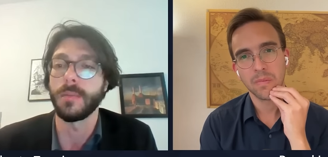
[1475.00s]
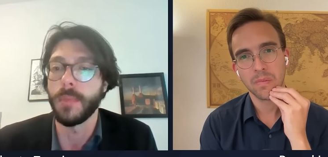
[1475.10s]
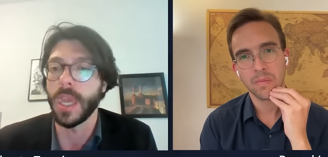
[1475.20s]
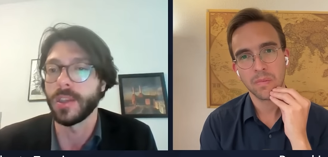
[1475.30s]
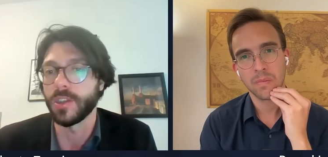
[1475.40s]
Speaker 1: the
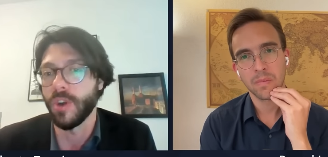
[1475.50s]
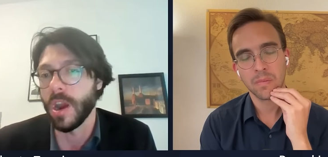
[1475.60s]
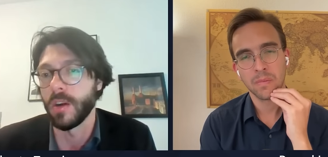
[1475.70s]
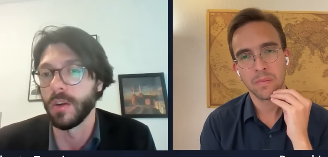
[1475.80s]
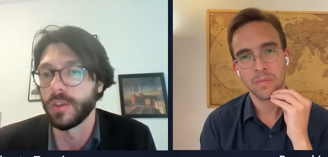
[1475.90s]
main
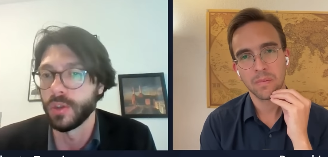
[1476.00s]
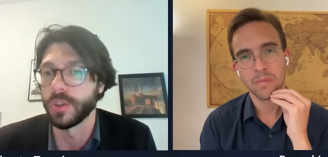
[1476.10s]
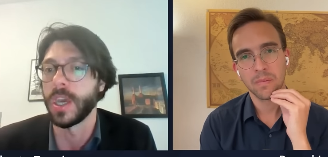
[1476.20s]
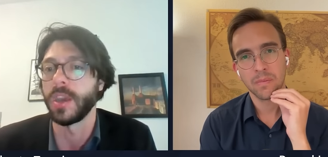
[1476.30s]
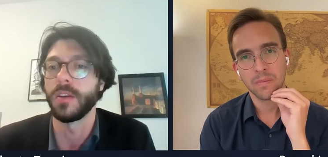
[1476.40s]
struggle
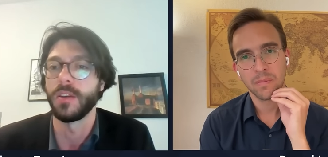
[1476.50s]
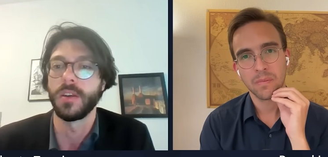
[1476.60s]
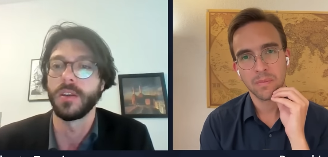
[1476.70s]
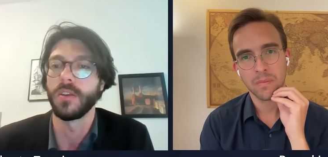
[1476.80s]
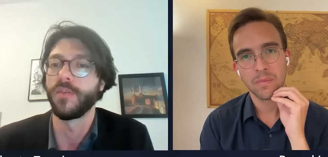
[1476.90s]
today
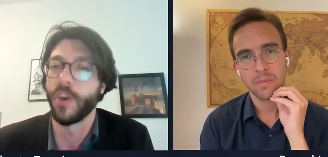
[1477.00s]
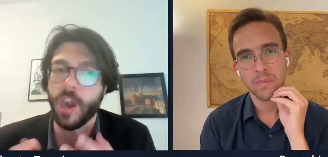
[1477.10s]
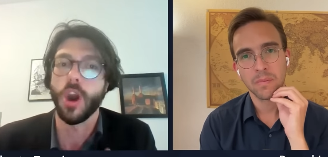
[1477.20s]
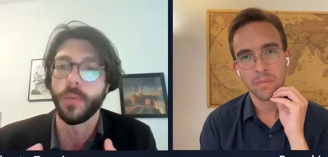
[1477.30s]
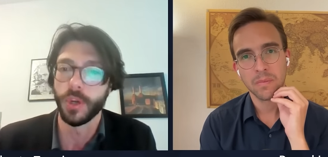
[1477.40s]
for a
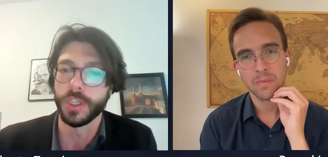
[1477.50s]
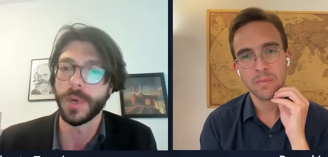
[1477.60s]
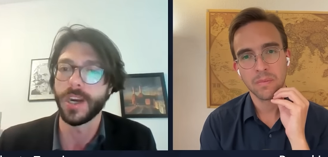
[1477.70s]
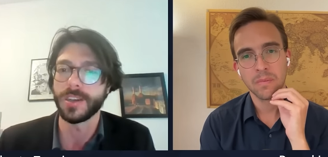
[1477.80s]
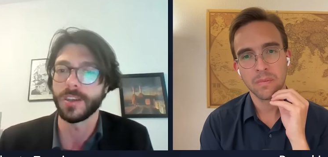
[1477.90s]
communist
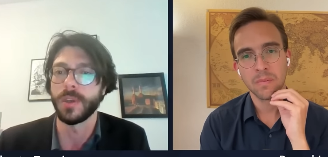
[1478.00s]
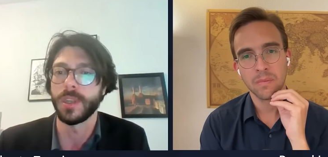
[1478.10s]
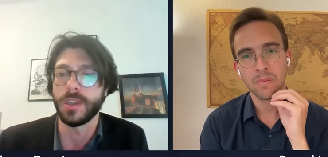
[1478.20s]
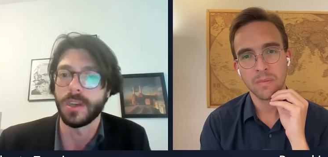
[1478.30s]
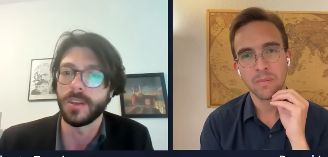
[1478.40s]
party in
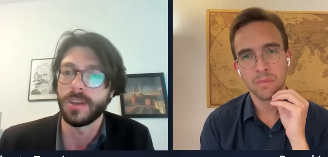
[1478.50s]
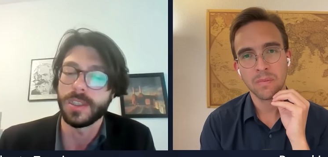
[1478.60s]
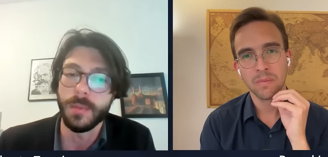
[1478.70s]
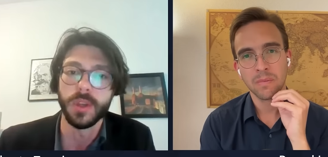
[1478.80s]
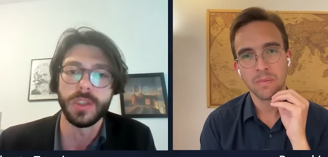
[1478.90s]
Switzerland. It's
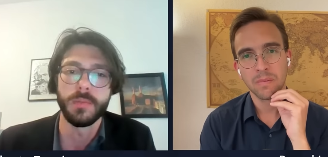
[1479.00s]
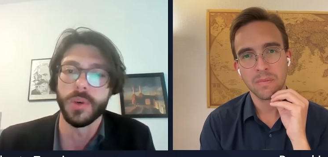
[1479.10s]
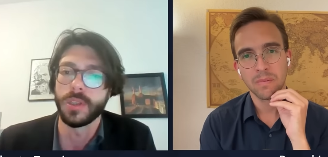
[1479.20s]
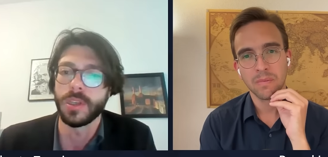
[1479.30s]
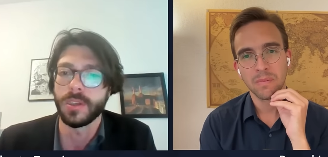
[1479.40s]
the most
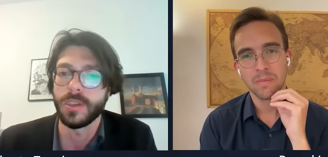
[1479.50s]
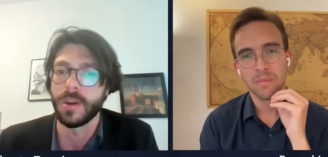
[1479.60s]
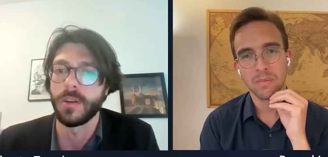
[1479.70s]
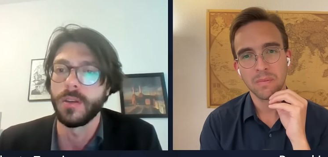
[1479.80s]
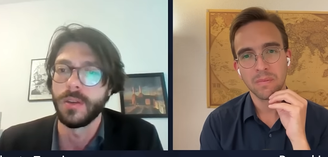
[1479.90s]
important
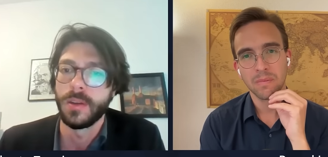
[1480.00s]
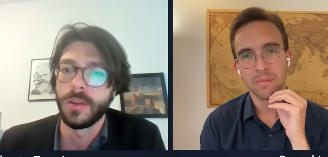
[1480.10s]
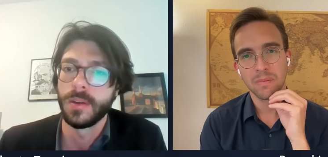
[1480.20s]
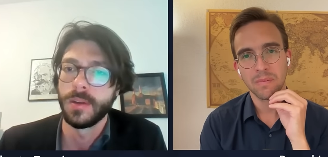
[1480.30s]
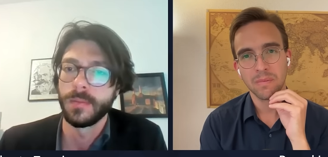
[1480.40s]
struggle.
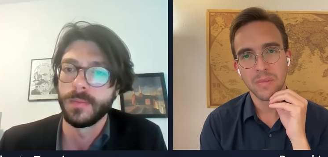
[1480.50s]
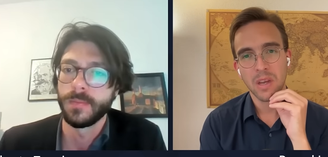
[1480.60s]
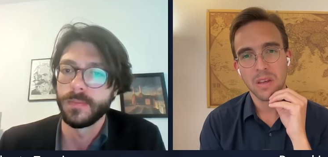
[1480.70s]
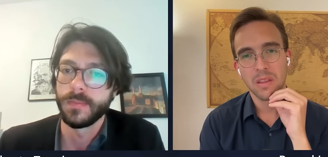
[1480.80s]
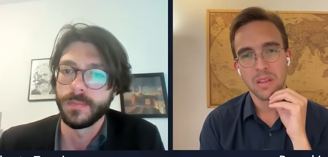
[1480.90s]

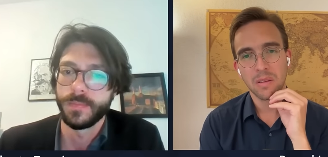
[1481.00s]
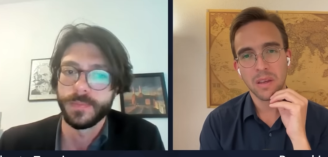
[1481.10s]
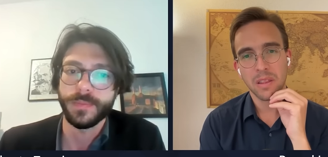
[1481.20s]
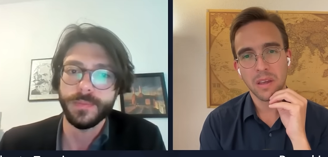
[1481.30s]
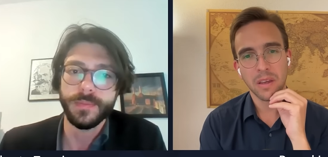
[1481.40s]
Speaker 2: Well,
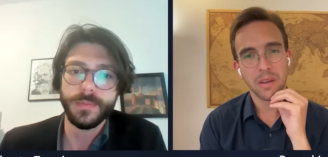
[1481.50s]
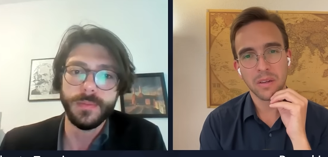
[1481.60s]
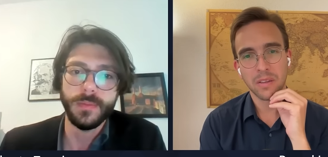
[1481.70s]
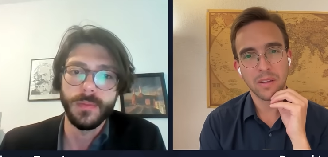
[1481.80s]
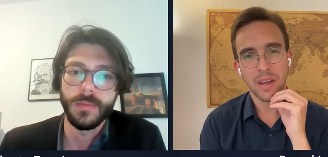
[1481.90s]
thank you. This
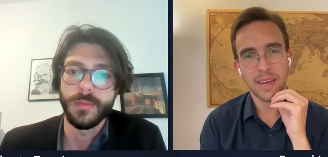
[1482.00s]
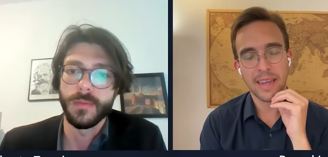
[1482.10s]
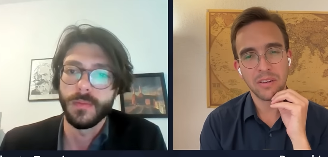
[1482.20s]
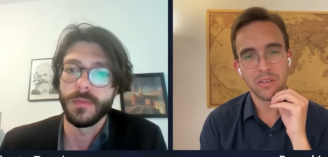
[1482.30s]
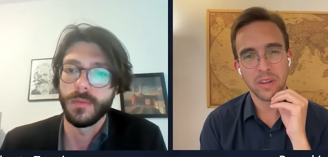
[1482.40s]
is highly
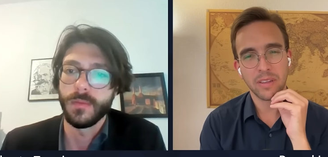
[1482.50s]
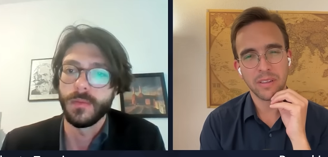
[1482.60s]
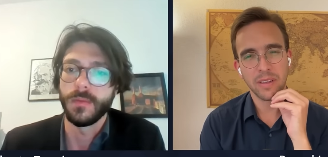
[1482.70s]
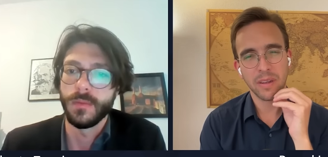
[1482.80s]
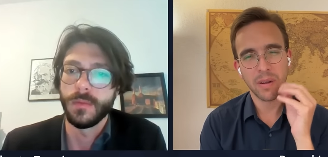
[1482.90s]
interesting.
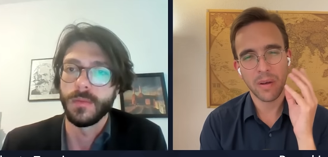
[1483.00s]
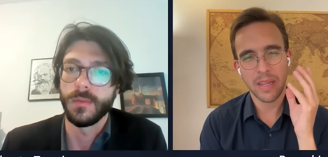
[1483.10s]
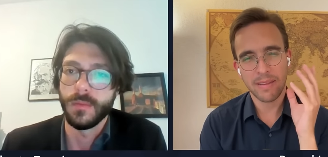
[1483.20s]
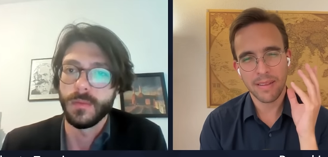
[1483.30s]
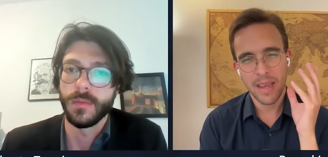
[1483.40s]
You know,
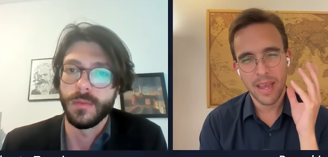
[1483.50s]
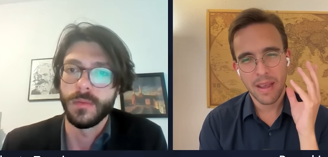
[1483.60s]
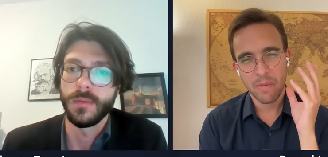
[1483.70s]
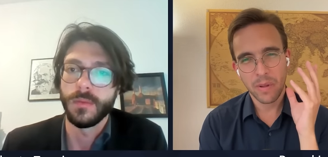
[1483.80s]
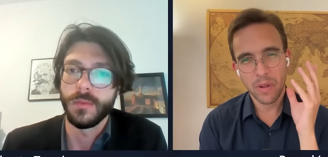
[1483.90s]
it's
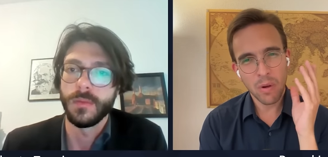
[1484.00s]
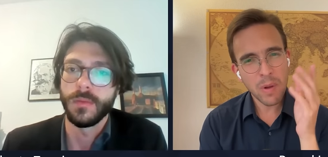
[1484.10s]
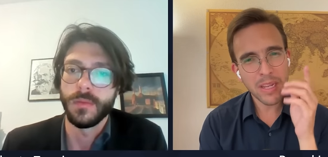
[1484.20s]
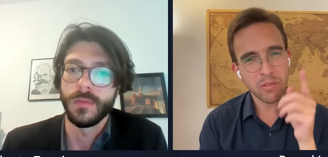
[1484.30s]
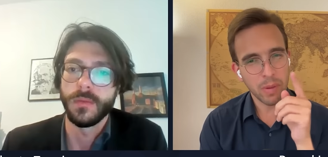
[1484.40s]
you know what
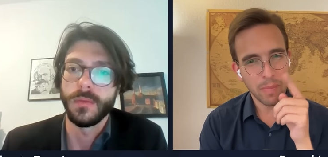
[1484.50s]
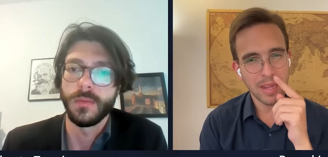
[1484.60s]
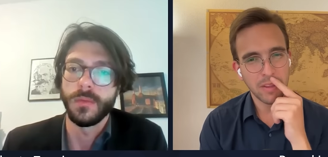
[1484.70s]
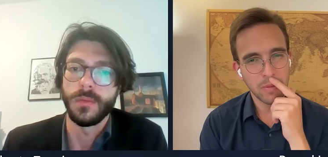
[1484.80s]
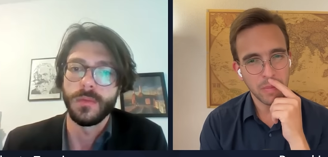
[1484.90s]
this
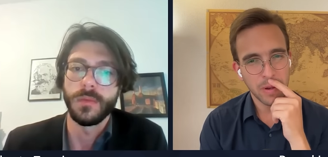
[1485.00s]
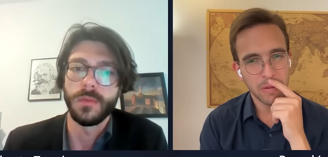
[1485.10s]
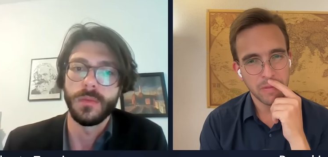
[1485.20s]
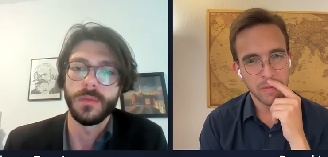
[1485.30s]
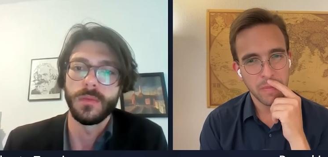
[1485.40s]
reminds me
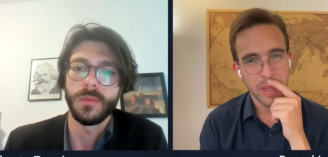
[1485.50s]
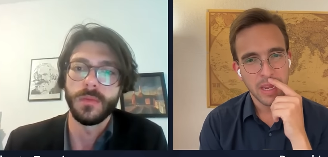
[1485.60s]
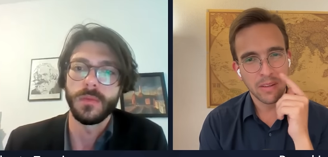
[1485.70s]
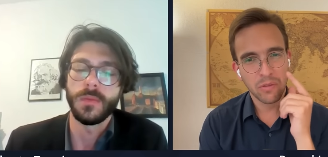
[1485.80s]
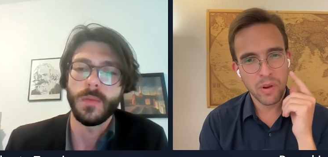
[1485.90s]
of?
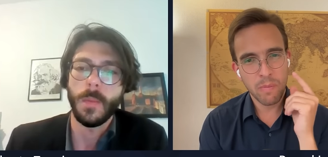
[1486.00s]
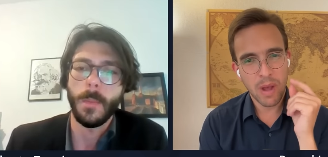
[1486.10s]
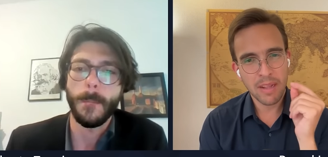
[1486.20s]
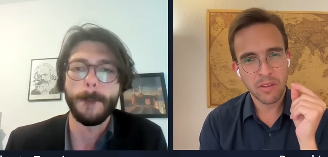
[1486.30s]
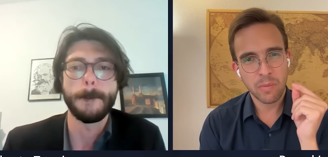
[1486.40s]
This
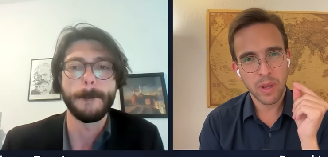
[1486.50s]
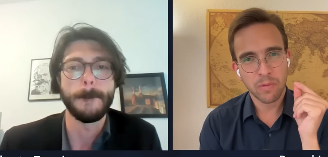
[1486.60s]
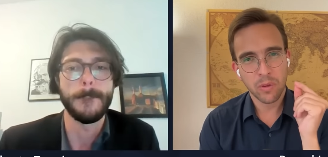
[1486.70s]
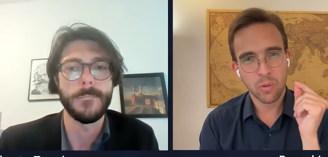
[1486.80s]
reminds me of the